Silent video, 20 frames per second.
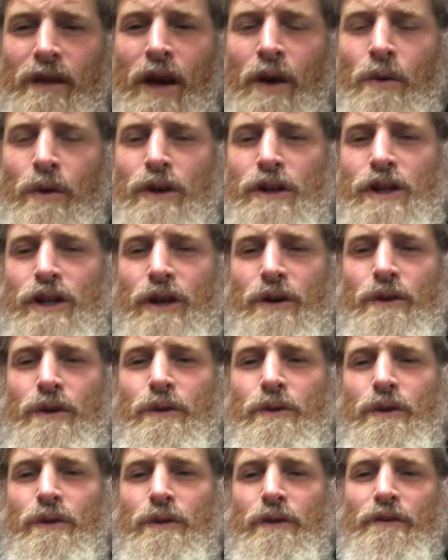I want to share with
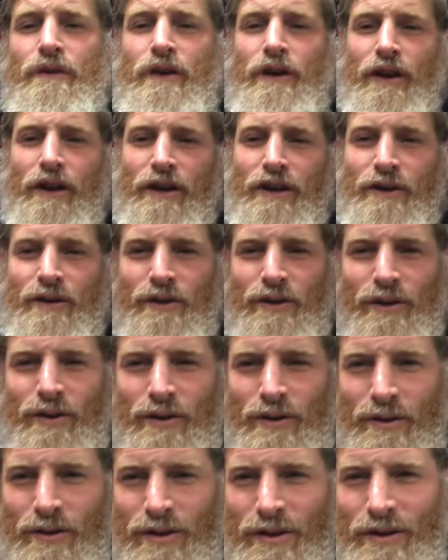you what Rav Noach used to
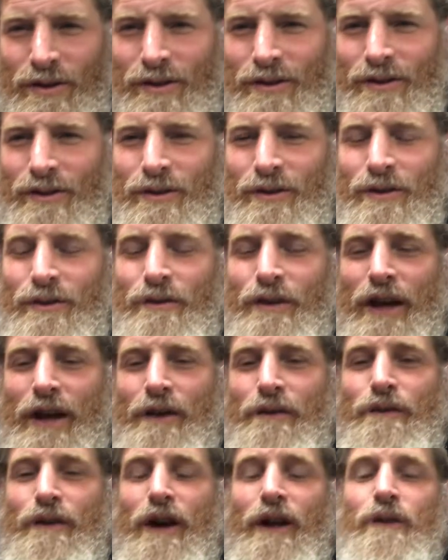use. He uses
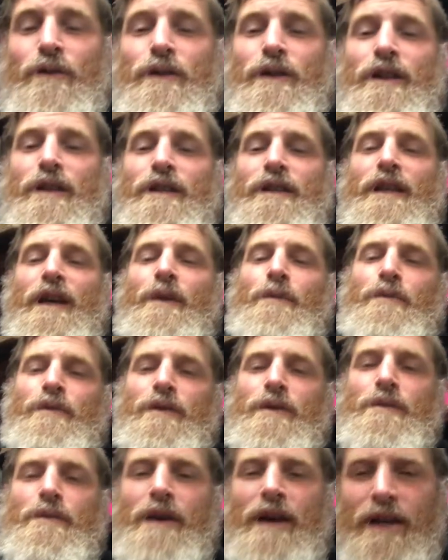the following
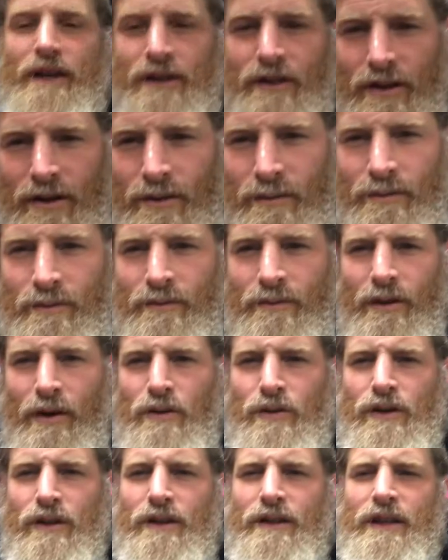example. Imagine, I
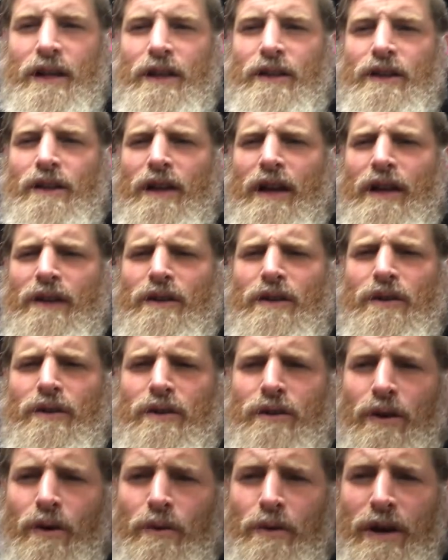was just actually, I had to go
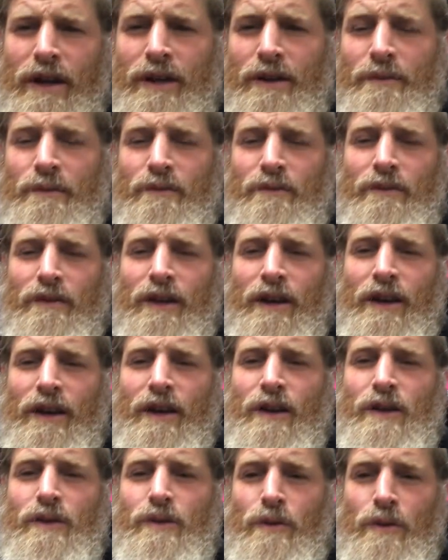to a wedding.
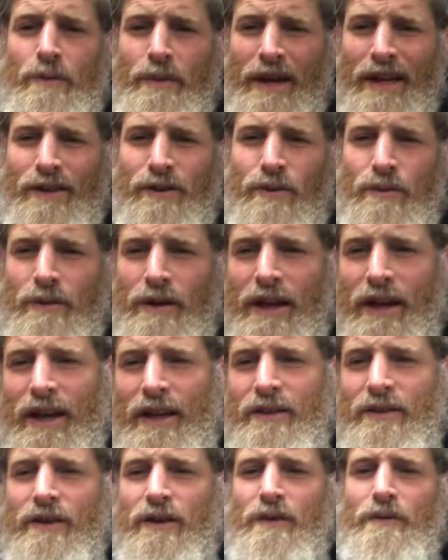So we passed through
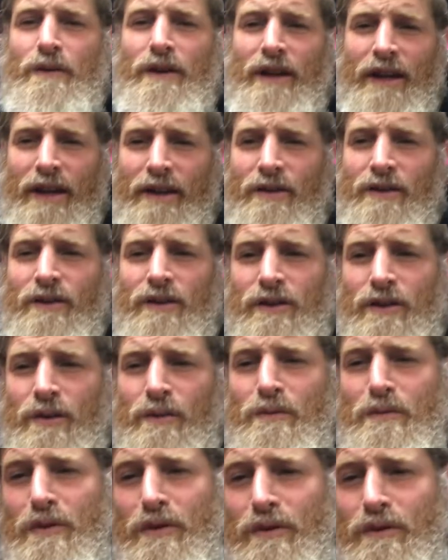Manhattan. In Manhattan, there's
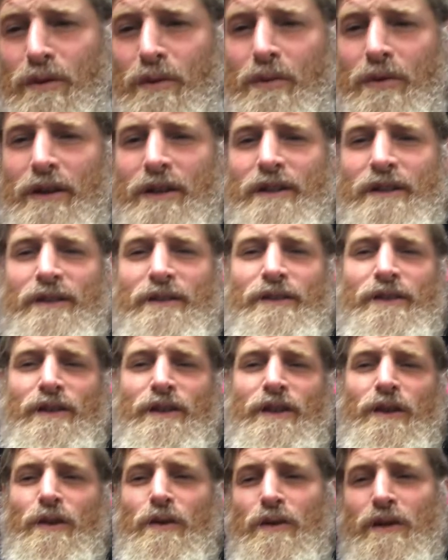some beautiful places to
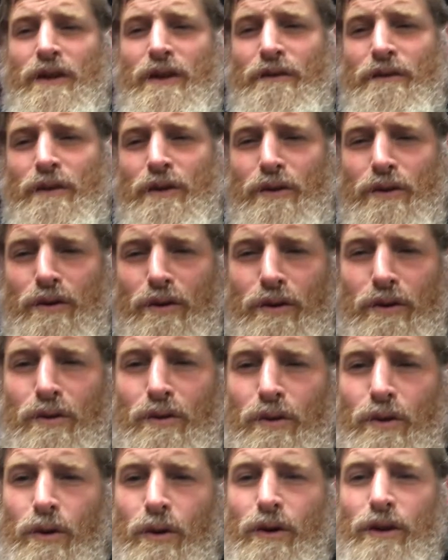see. Usually, if you're in
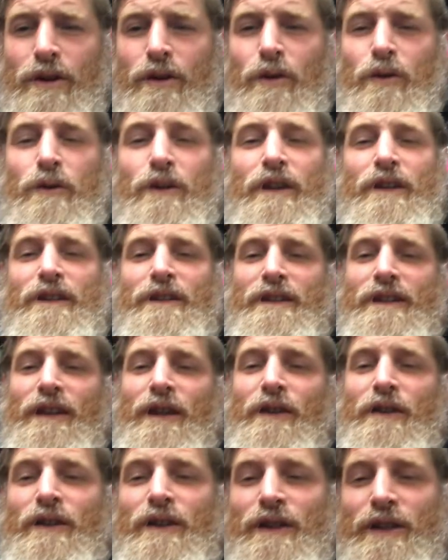New York, you don't
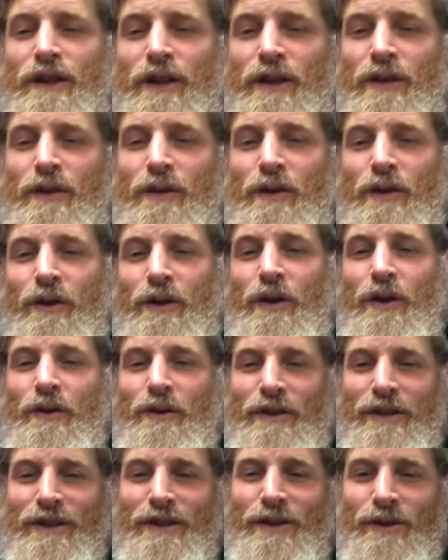necessarily see it or go
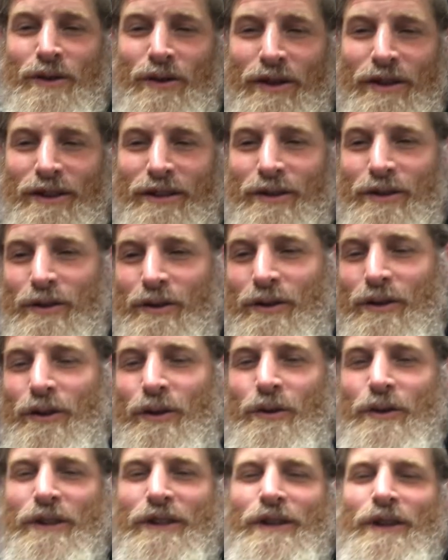and enjoy it until a
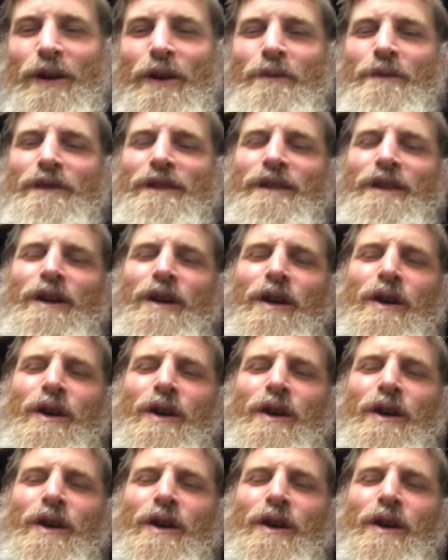tourist comes.